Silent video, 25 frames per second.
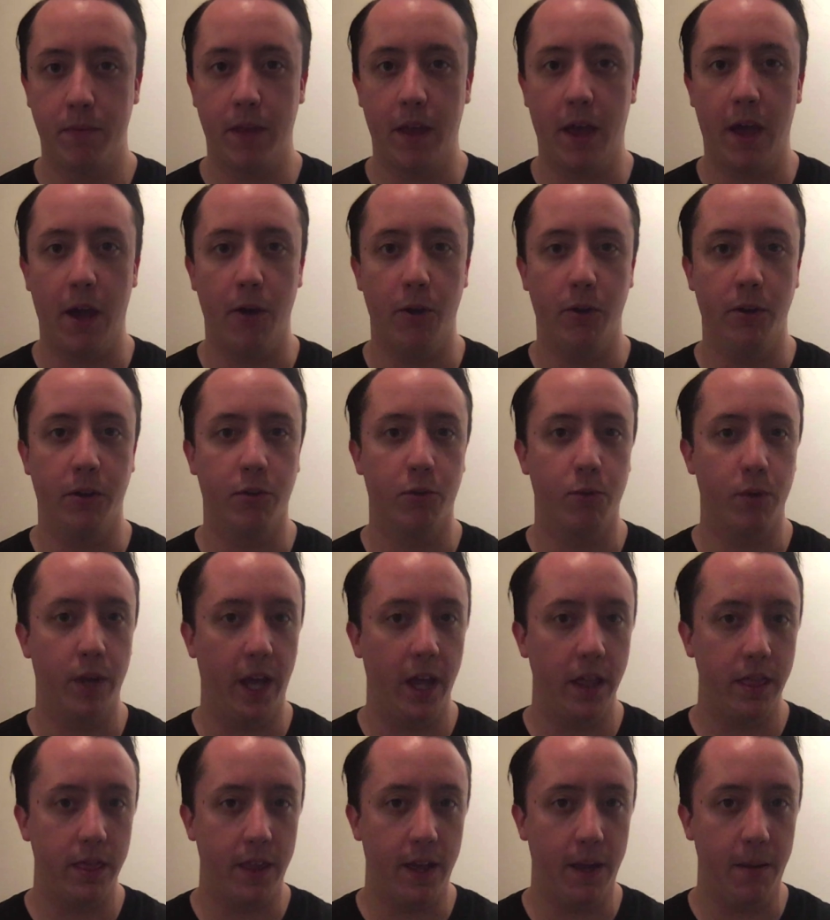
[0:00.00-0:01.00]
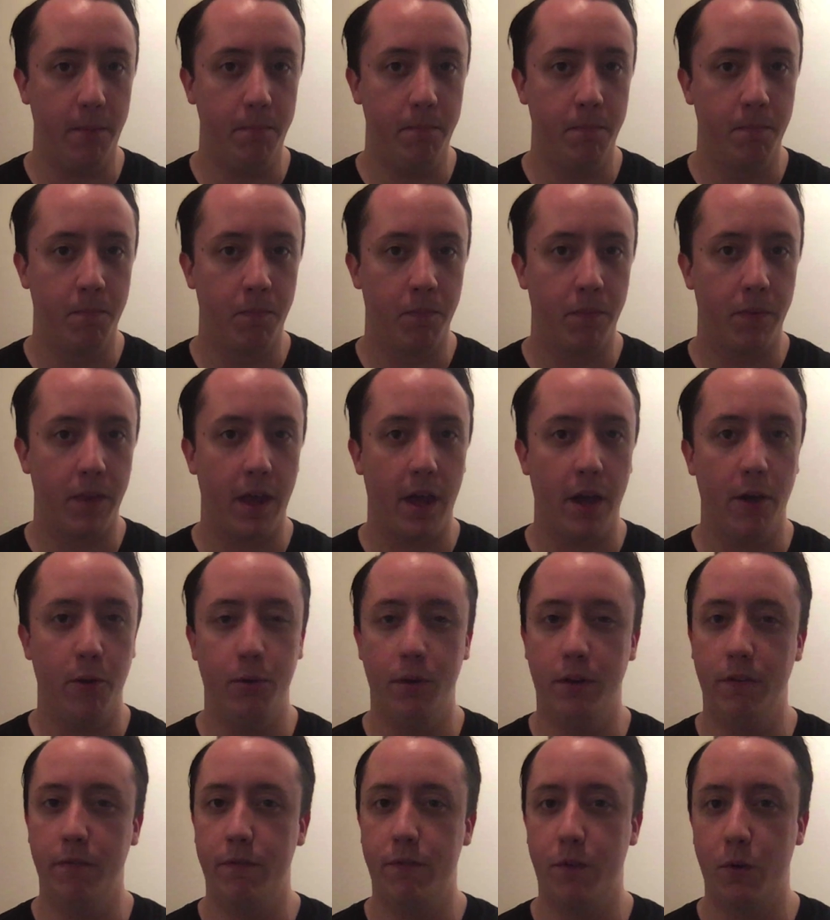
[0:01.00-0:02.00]
how to create them, how to
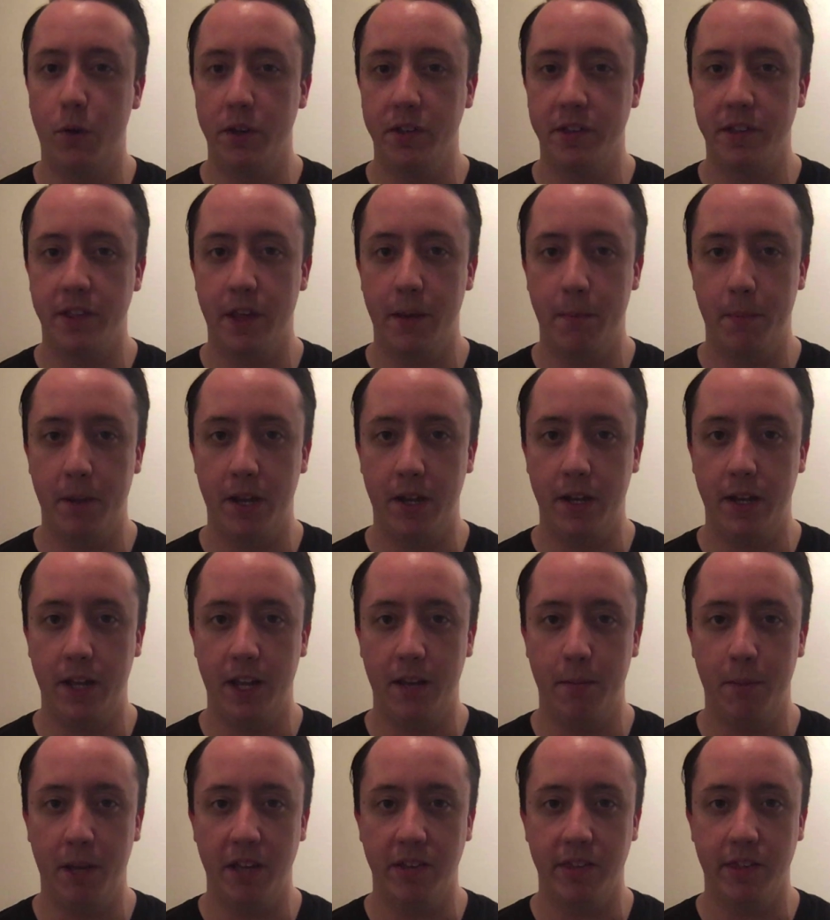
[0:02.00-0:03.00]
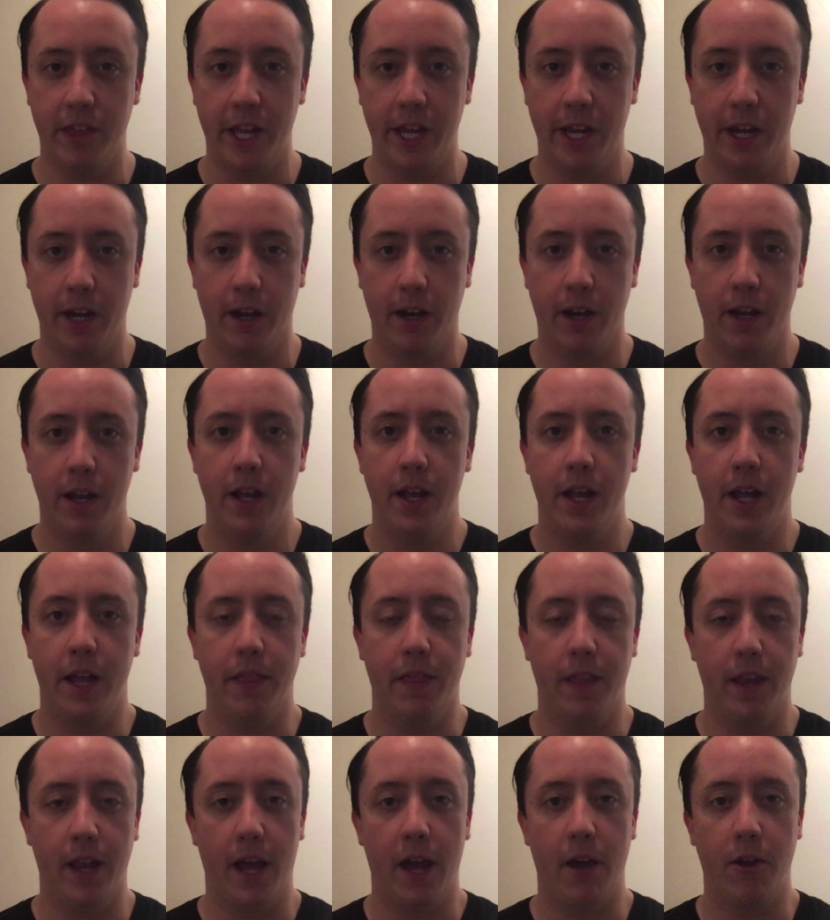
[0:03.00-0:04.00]
enforce them at a database layer,
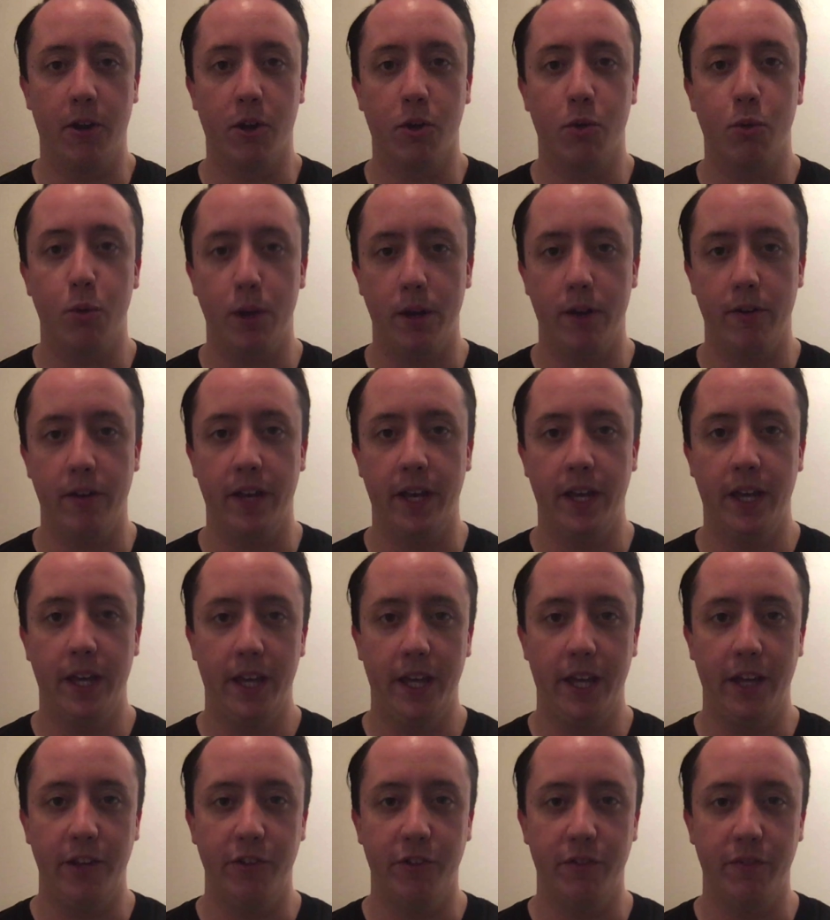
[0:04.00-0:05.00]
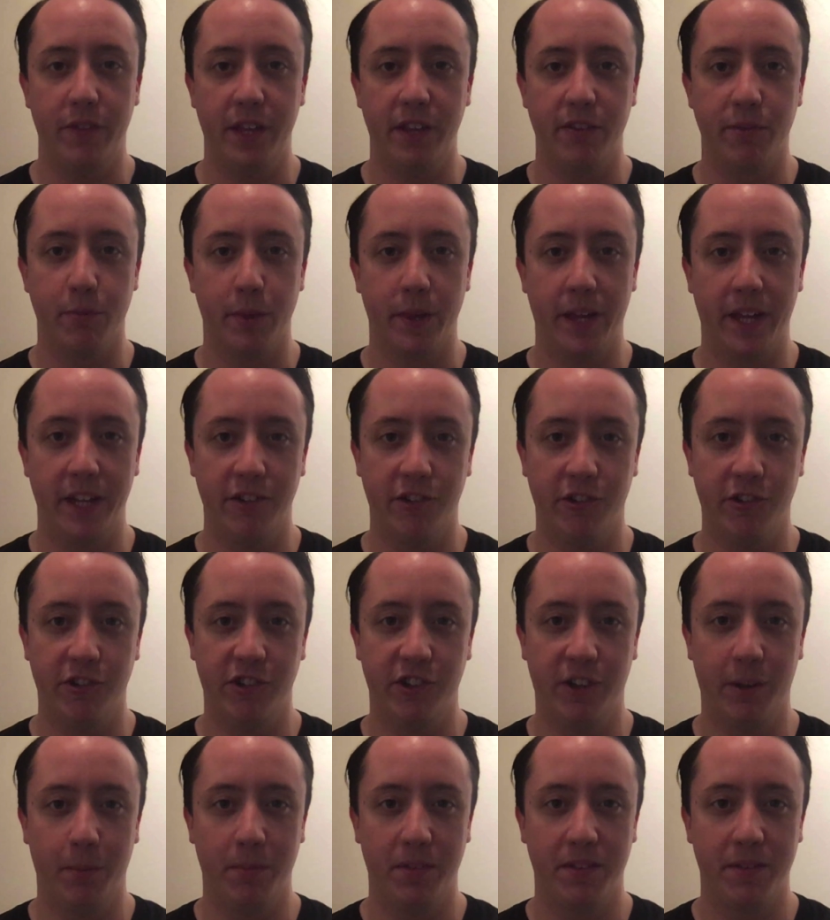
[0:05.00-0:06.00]
and then how to query each of these
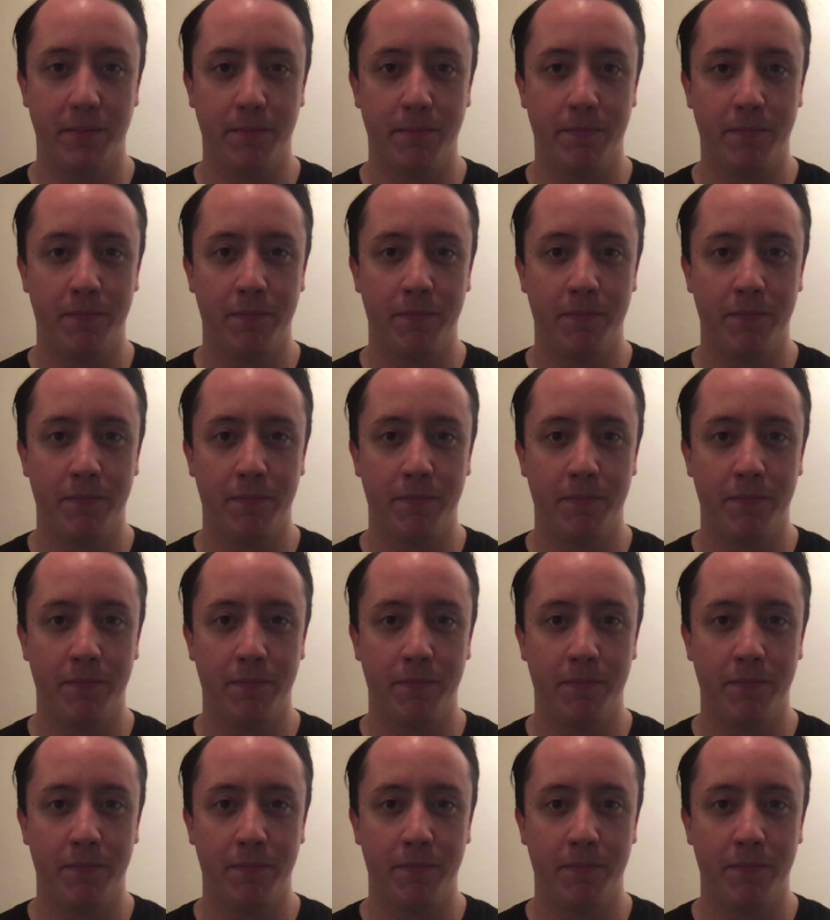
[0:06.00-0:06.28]
relationships.